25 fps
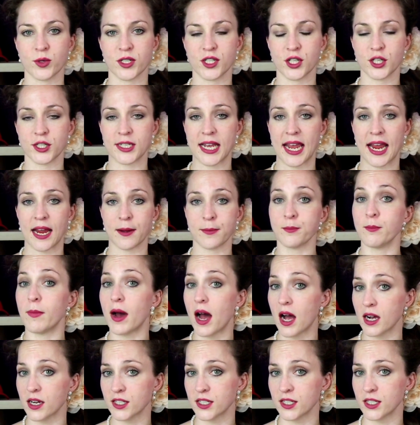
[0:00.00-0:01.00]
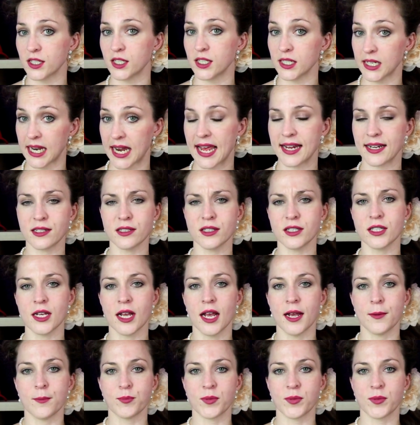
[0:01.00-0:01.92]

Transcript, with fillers: which is a Marxist lens,